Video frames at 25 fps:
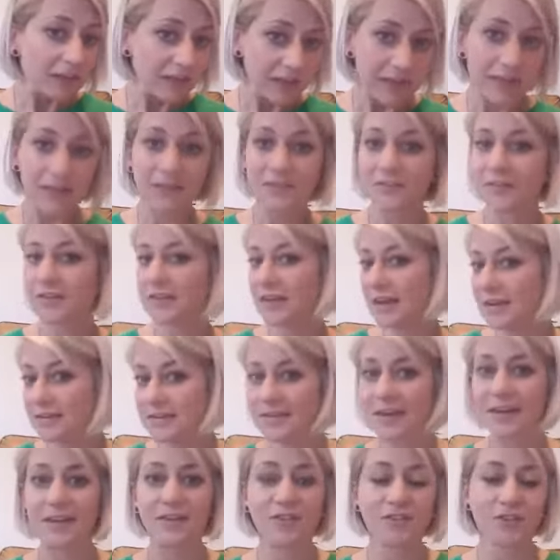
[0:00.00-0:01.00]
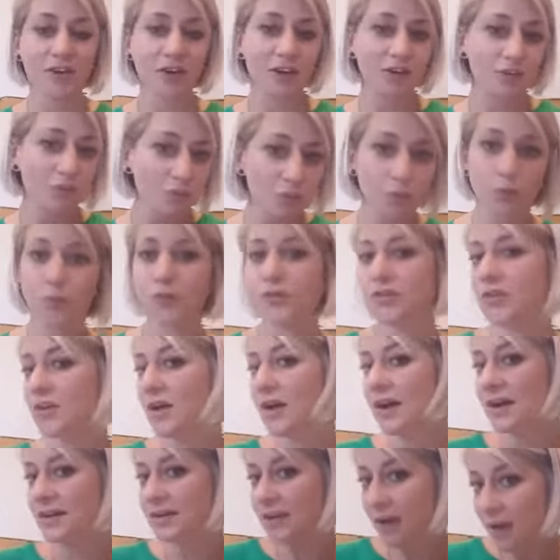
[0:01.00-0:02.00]
evil and danger and torture
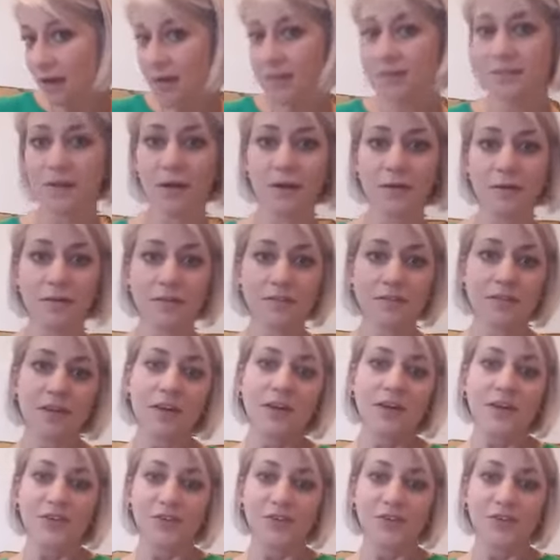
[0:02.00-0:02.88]
and assholes